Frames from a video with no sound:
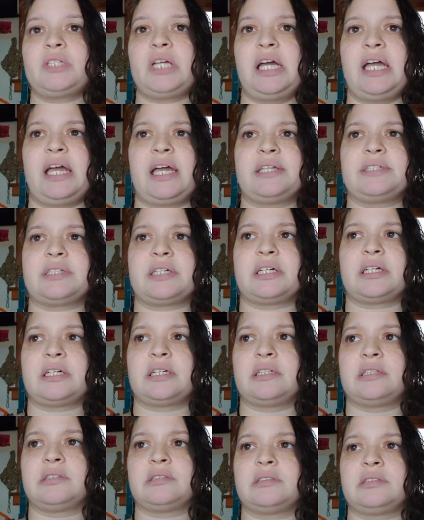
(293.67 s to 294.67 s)
And
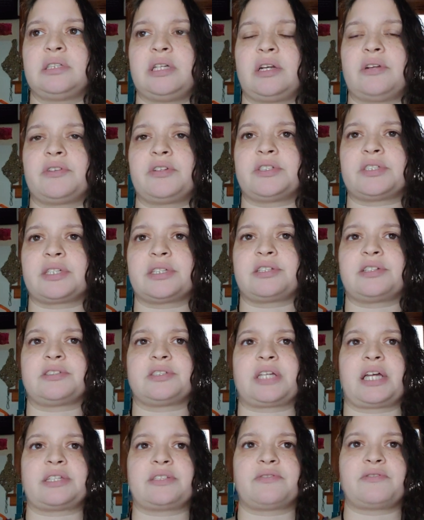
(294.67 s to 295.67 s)

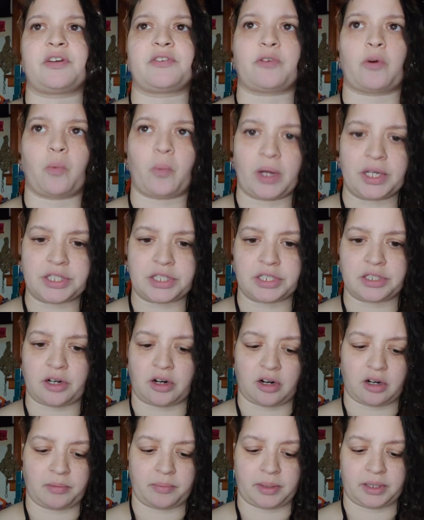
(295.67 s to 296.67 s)
there's lots of different ways to
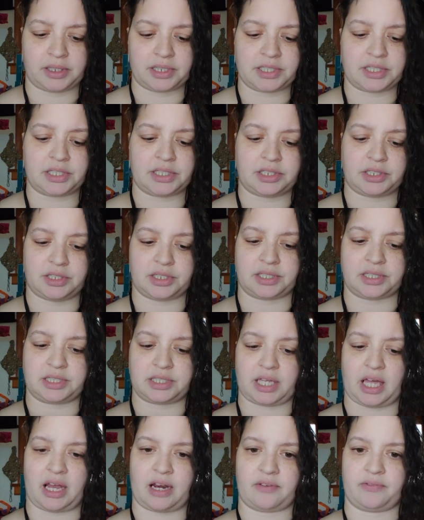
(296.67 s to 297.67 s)
darn, but this is
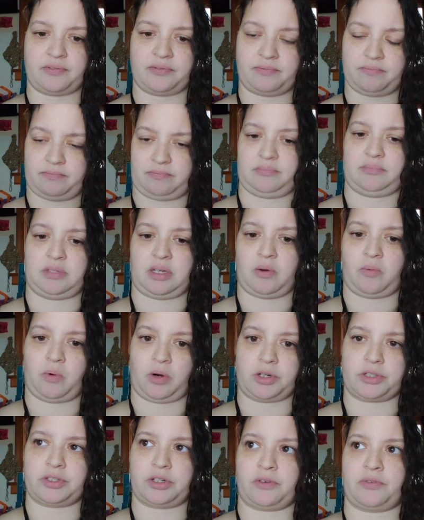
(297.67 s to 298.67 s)
just kind of a
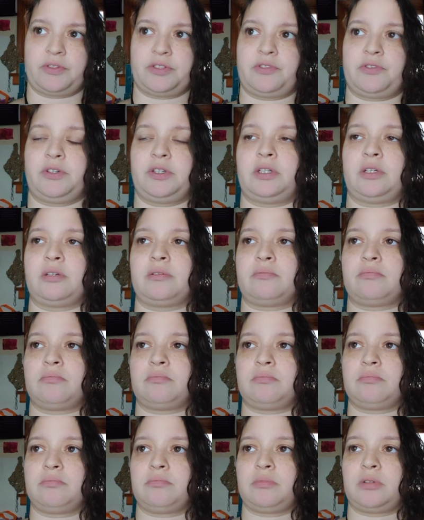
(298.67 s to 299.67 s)
work surface for you to
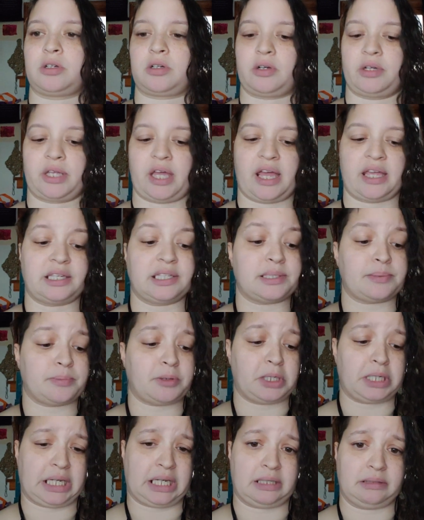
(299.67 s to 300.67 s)
work on, and it's
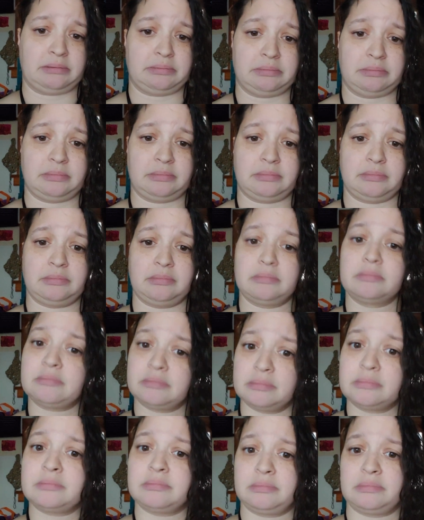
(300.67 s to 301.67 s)
pretty.
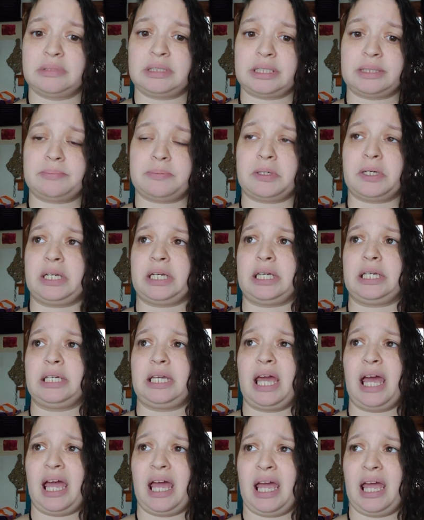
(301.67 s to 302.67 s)
It's pretty.
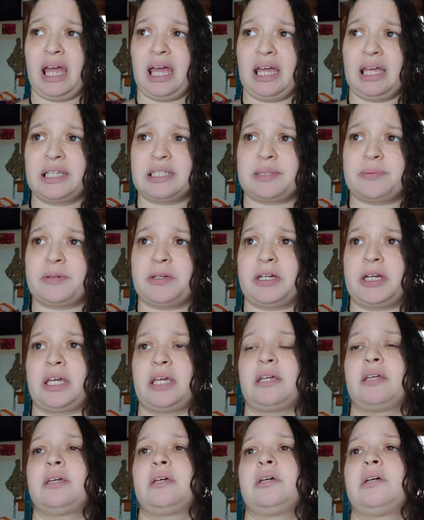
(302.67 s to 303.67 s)
Yeah, it's pretty.